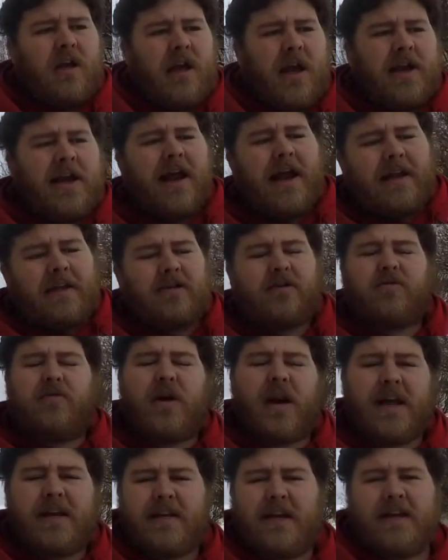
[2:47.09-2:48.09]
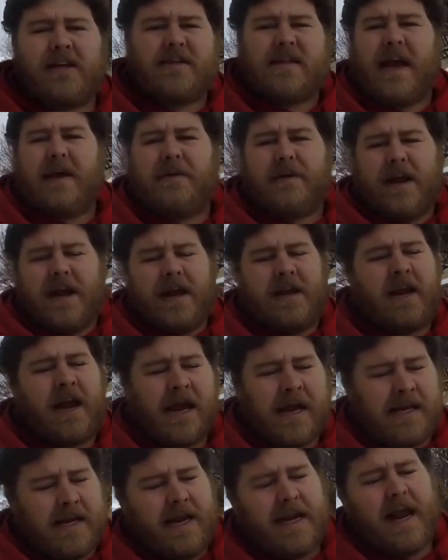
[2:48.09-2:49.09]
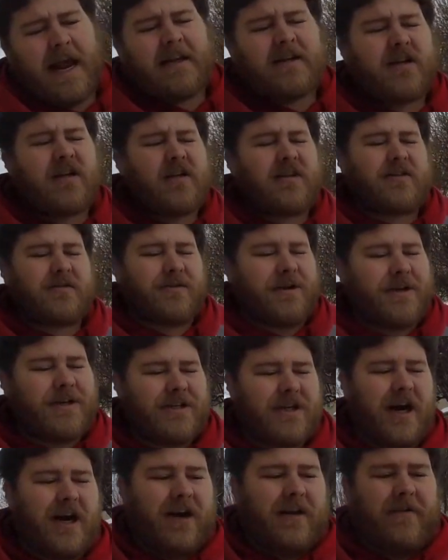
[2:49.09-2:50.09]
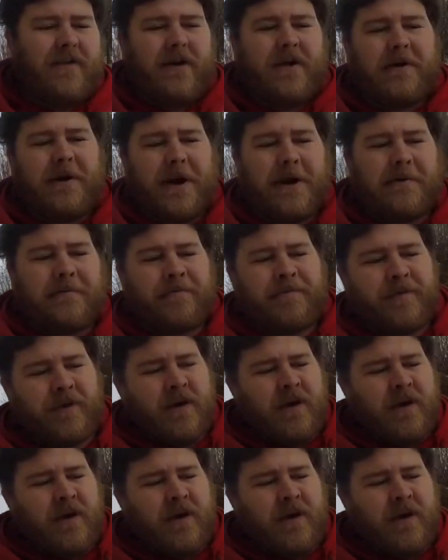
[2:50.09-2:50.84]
And so what I did is I went ahead and I took a screenshot of it, and